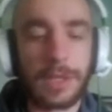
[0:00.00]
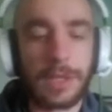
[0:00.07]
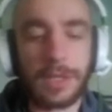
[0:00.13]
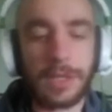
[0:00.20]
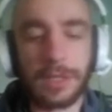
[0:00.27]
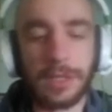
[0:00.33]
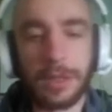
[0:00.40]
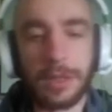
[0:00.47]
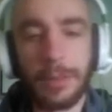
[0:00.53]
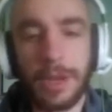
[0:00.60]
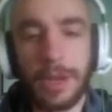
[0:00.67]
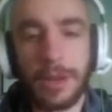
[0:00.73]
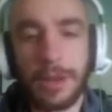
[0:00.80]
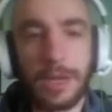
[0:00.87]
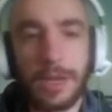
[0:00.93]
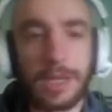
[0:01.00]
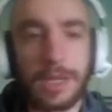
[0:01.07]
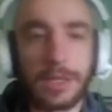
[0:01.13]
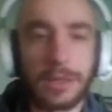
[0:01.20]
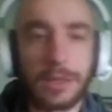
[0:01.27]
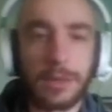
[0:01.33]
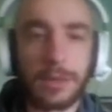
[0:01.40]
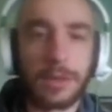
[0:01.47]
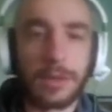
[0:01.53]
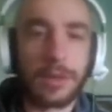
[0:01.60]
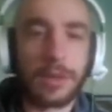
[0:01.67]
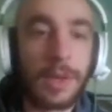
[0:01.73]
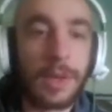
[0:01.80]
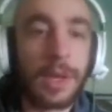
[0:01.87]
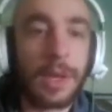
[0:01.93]
license in a bin. Yes.
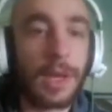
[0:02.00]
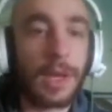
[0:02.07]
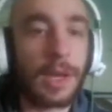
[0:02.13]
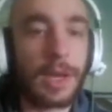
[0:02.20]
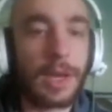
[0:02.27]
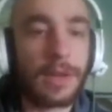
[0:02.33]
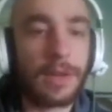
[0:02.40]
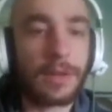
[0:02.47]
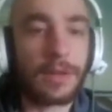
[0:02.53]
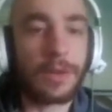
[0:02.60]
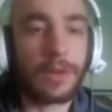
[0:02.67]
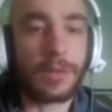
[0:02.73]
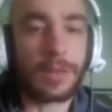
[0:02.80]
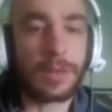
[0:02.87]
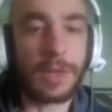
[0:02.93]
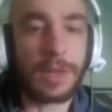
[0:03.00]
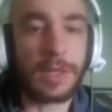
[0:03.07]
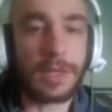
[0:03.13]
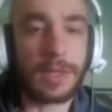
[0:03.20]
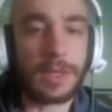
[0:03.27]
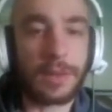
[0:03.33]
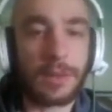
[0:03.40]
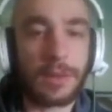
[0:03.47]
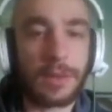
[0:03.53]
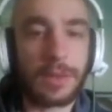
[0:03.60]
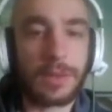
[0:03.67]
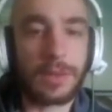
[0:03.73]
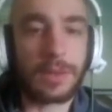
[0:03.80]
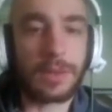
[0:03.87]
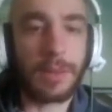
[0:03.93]
I had entered Norman's place.
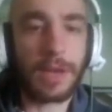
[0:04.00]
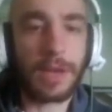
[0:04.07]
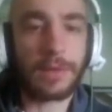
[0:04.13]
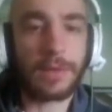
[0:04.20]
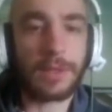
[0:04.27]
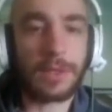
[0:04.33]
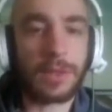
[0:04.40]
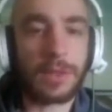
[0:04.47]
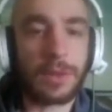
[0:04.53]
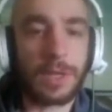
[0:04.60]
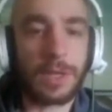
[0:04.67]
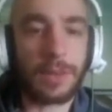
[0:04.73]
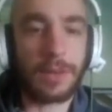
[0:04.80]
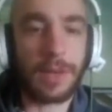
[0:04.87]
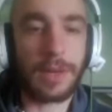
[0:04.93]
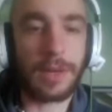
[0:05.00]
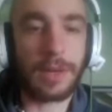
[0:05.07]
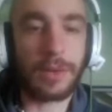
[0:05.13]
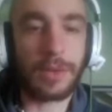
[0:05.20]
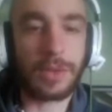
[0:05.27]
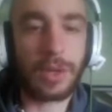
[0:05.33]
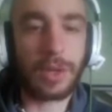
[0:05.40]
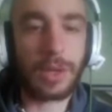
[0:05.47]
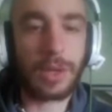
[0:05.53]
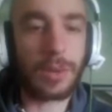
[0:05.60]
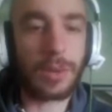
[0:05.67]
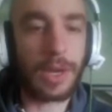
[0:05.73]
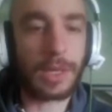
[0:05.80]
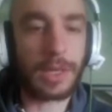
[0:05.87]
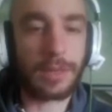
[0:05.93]
This was the back of the store that he ran. It was oddly
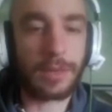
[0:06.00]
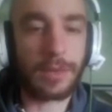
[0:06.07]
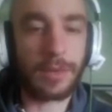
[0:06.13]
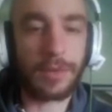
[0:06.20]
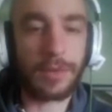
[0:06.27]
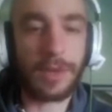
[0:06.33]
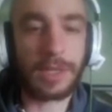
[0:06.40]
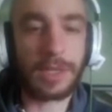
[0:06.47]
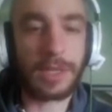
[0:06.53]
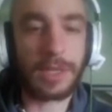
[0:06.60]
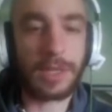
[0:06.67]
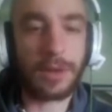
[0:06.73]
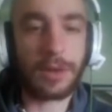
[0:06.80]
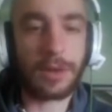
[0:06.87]
quiet except for the faint sound